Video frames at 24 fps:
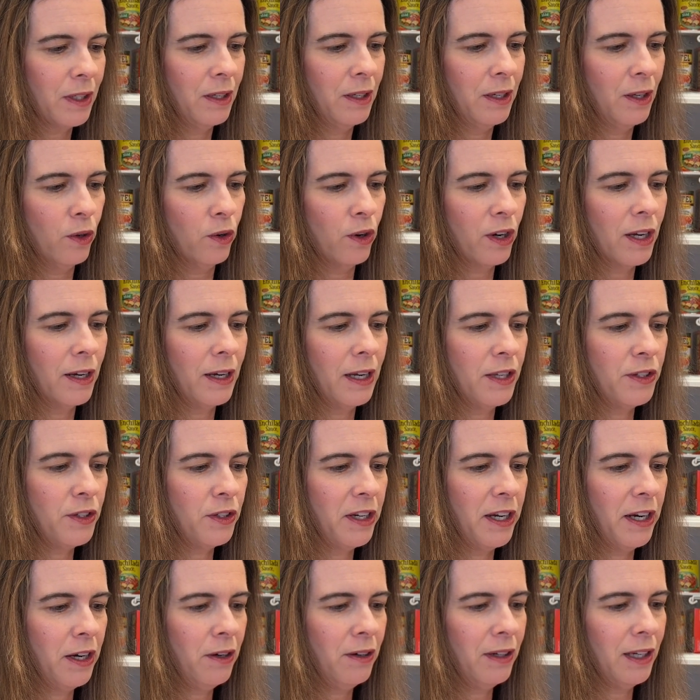
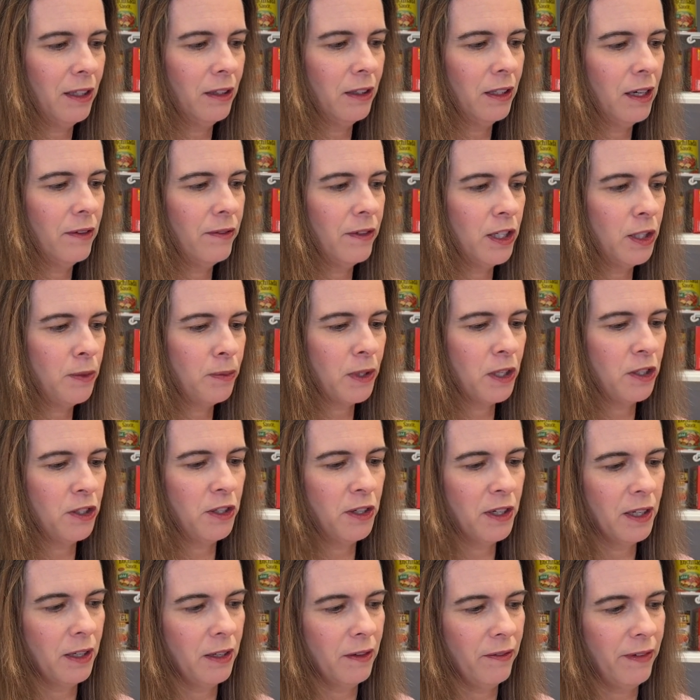organizer here. I love this because
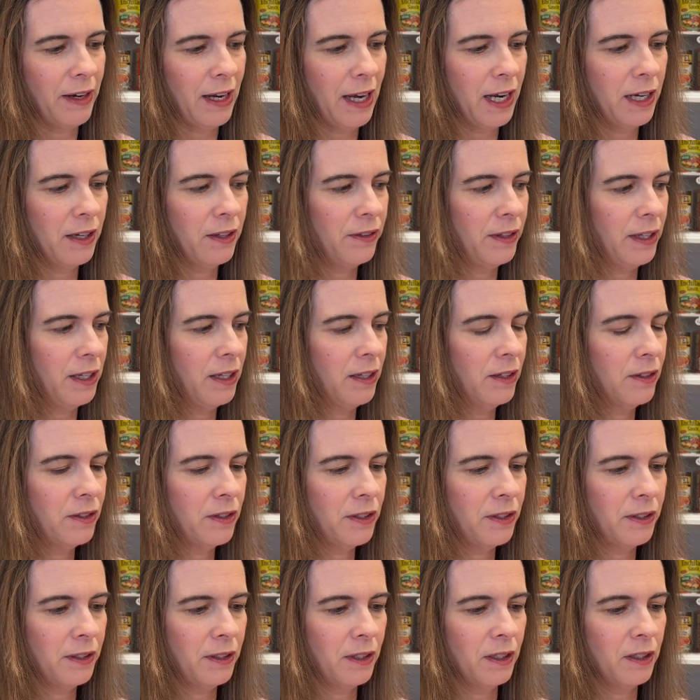you can divide
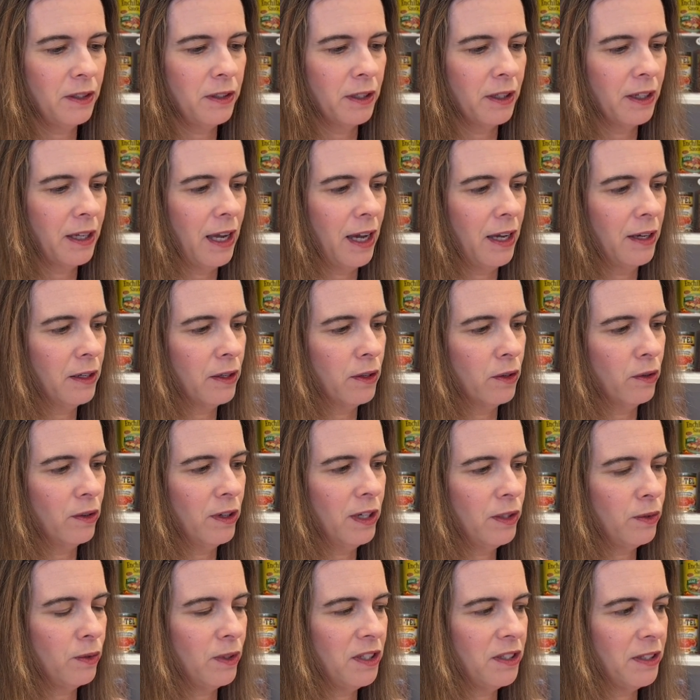things into
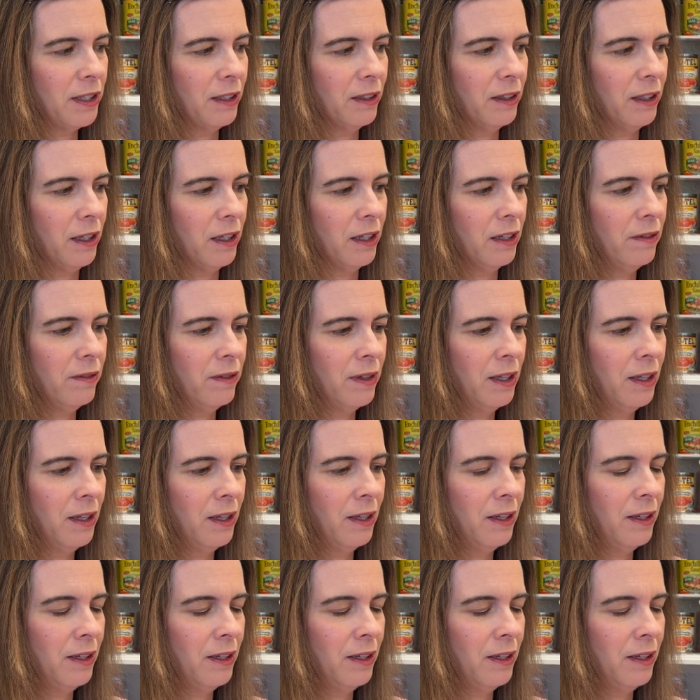categories, which I love.